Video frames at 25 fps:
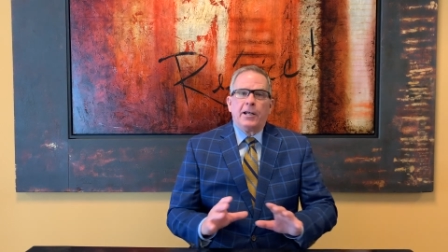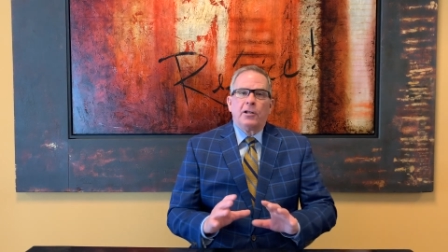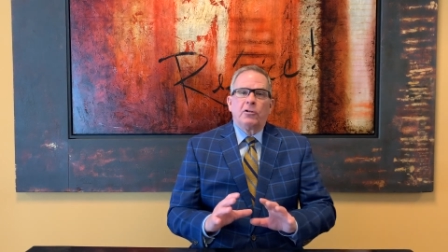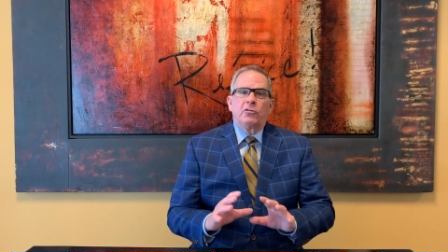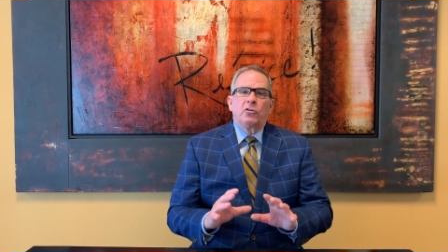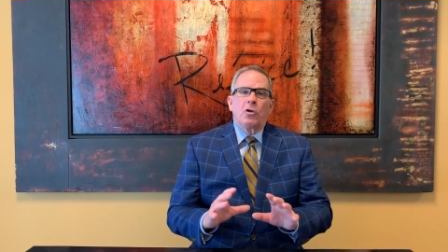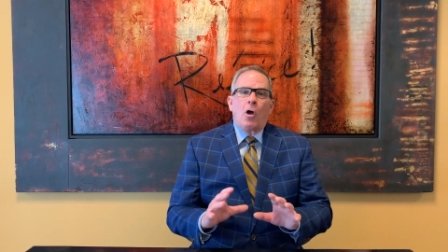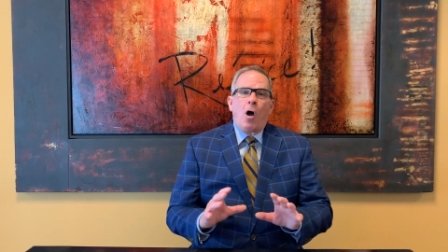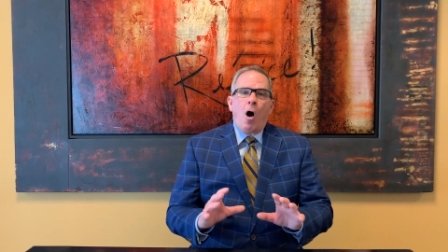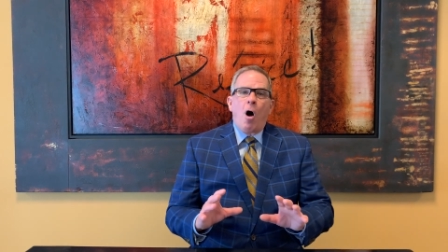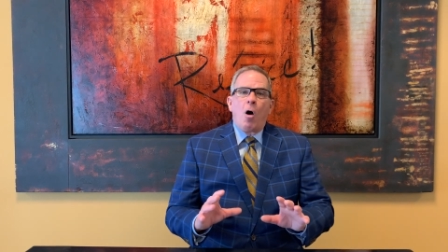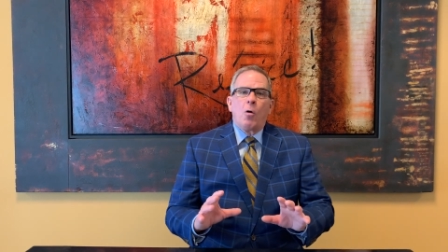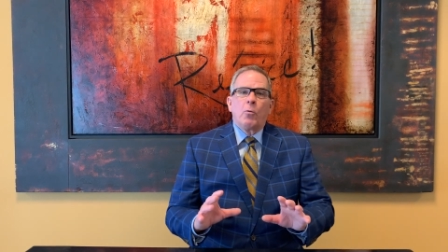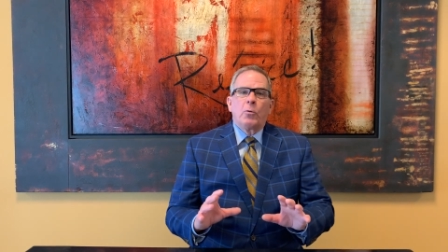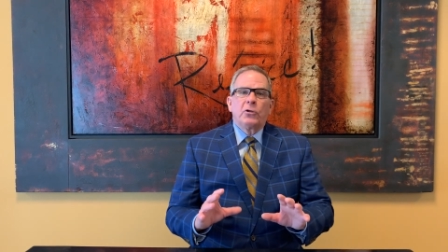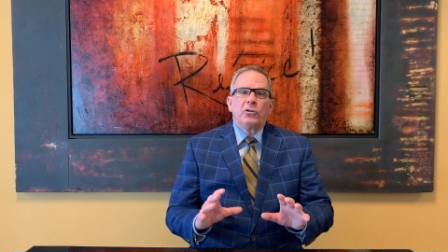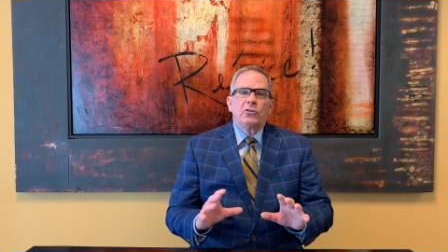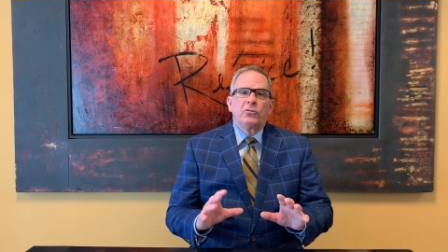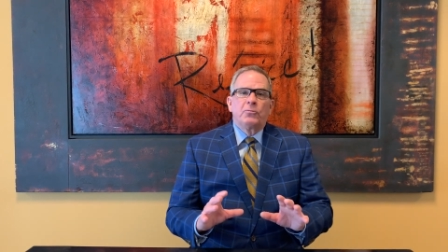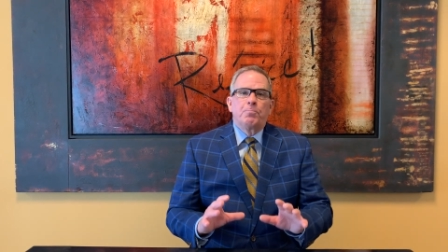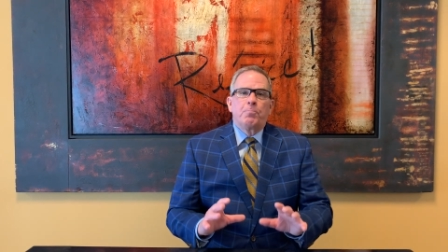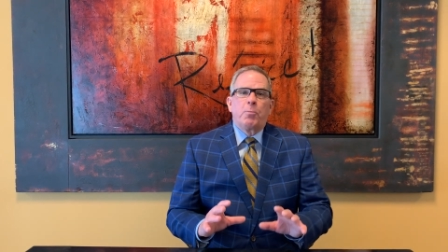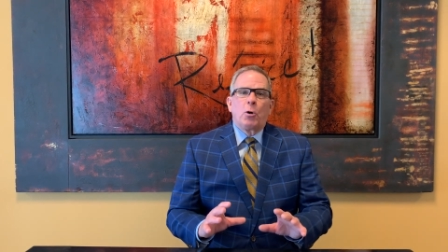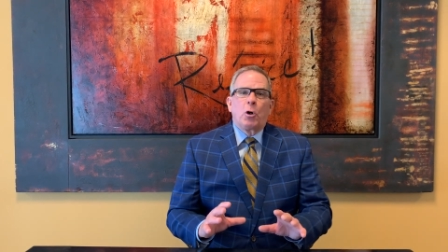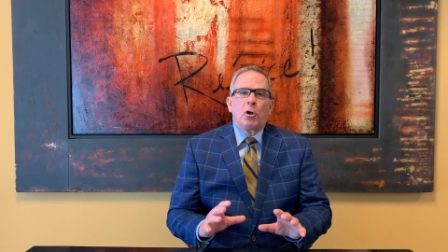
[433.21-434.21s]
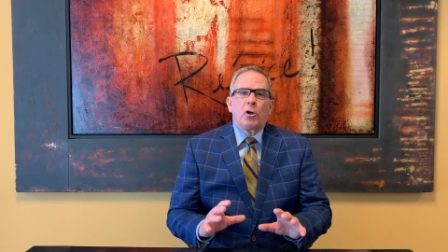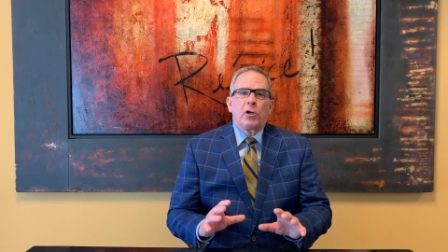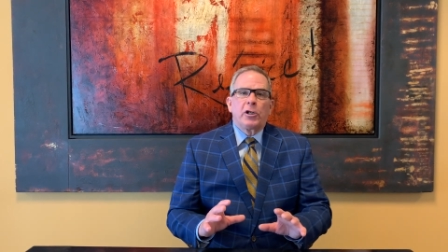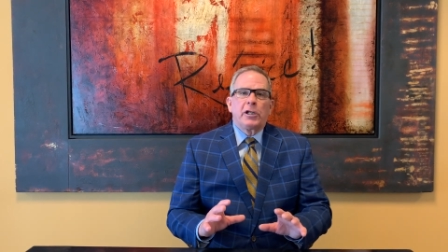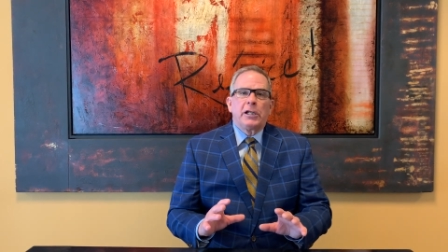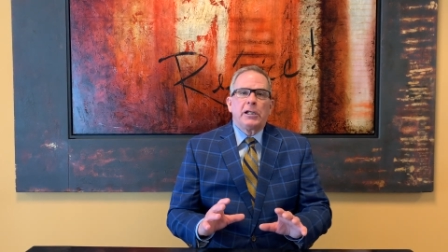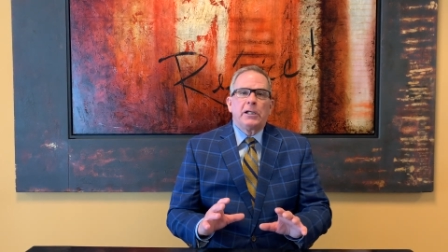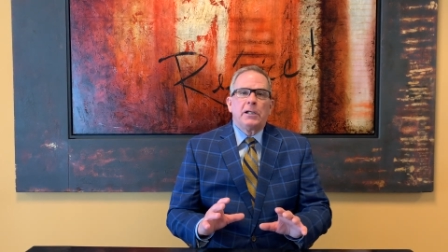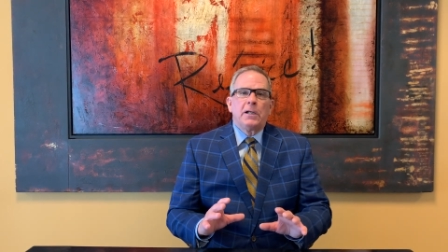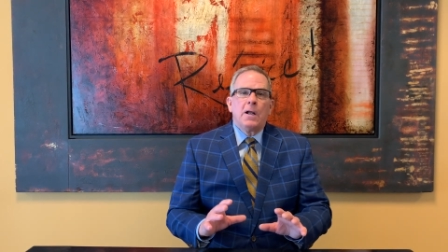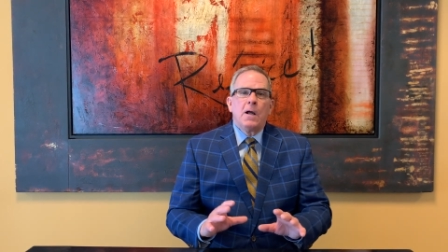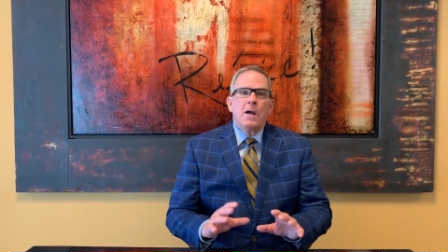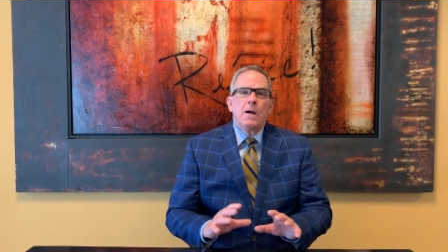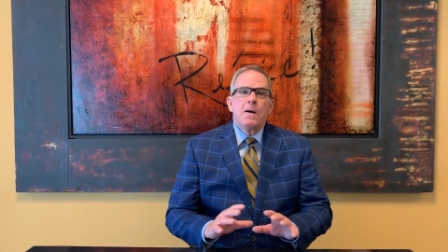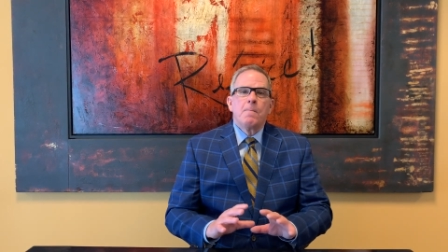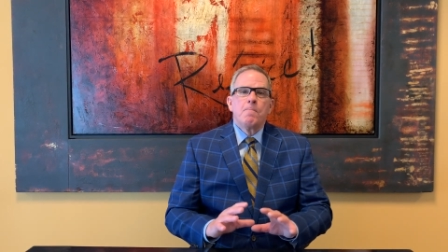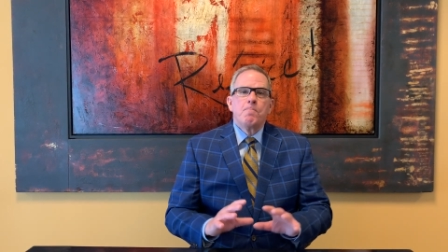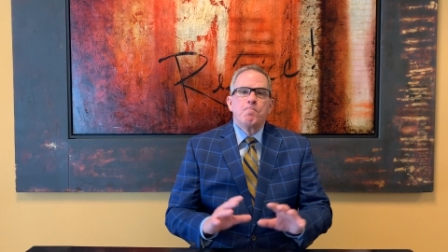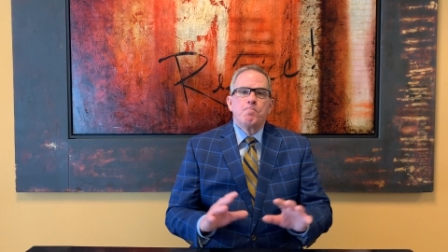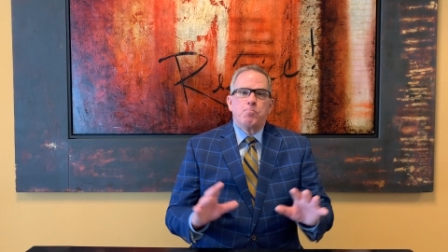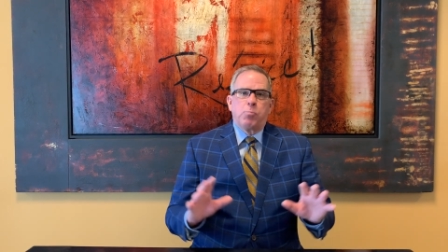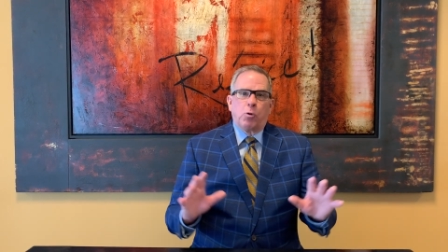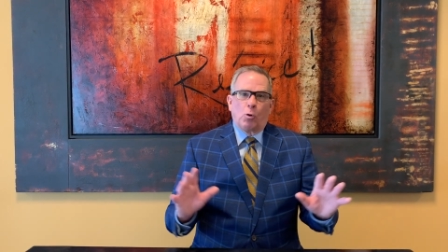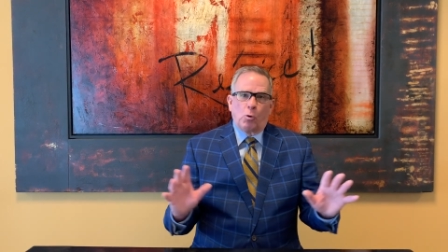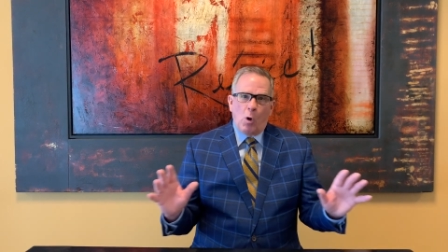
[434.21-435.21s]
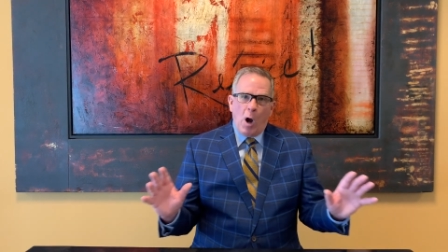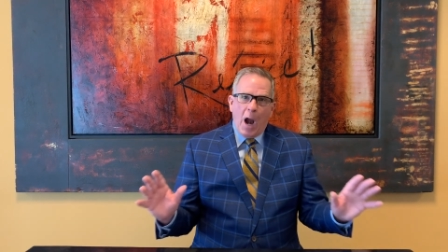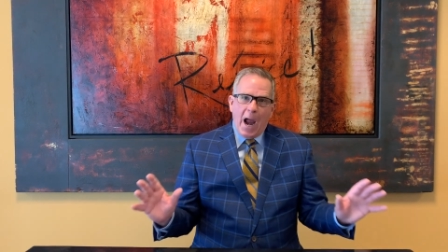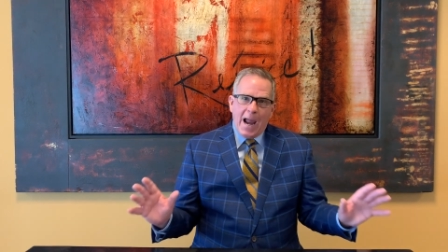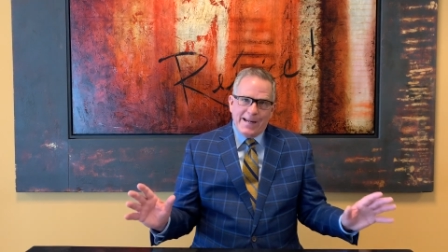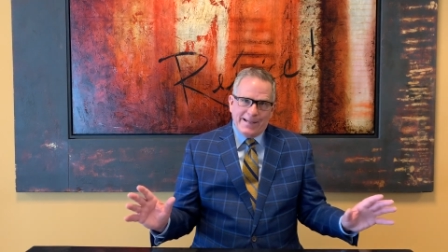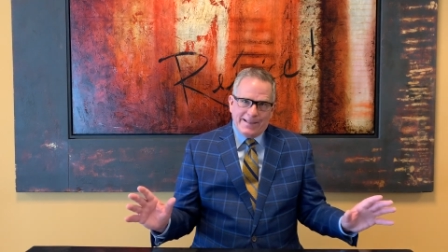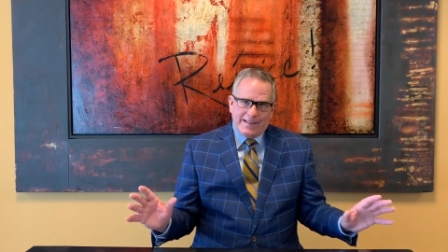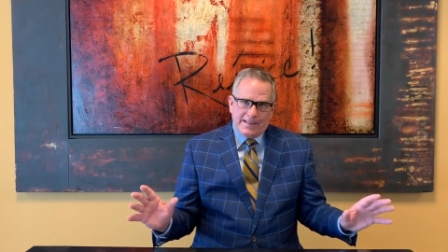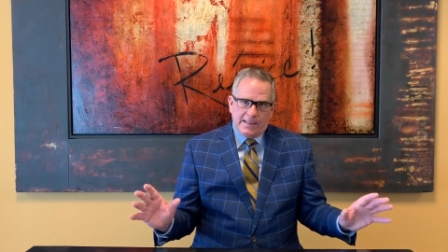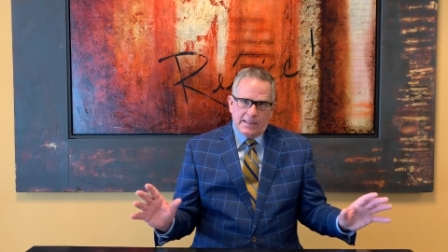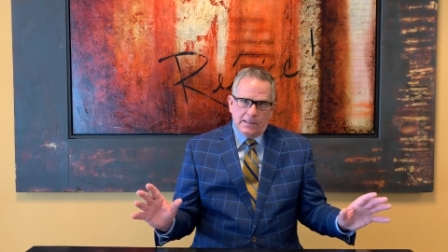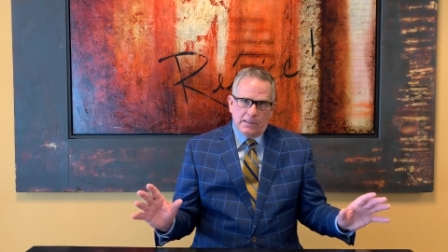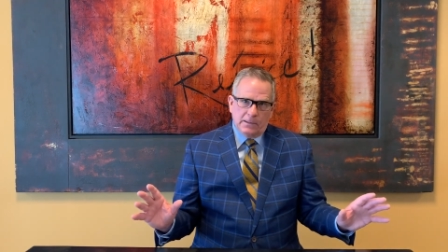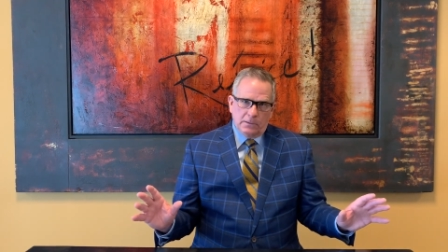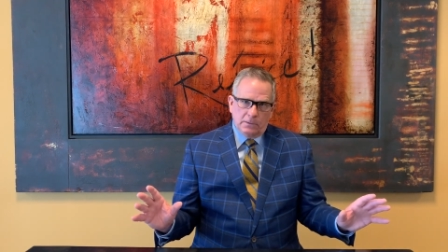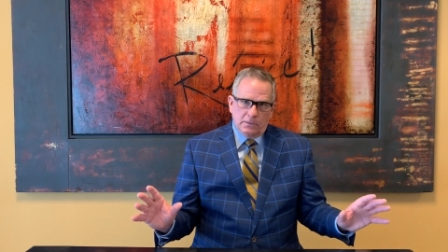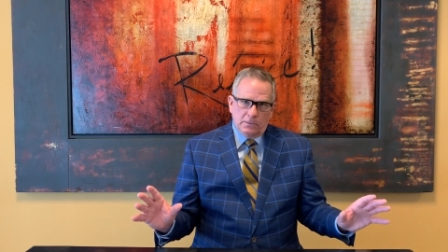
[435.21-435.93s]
it's always burning bright.